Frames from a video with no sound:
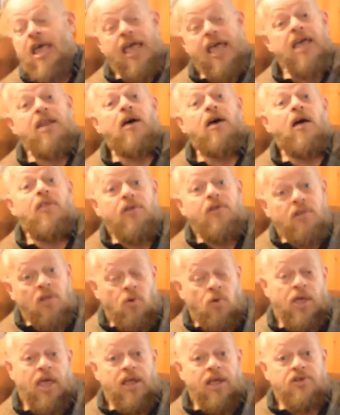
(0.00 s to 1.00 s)
in other
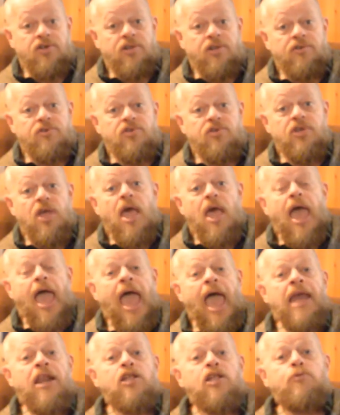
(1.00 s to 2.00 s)
locations.
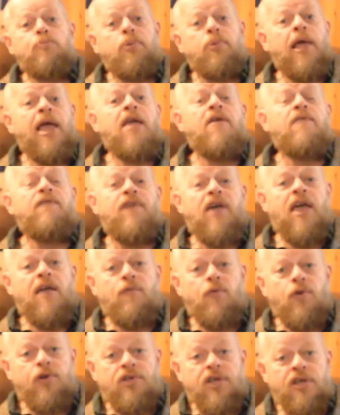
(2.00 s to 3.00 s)
And it's playing
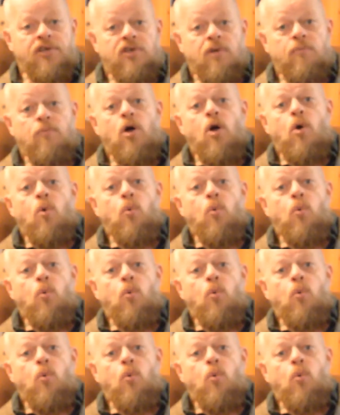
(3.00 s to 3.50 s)
favoritism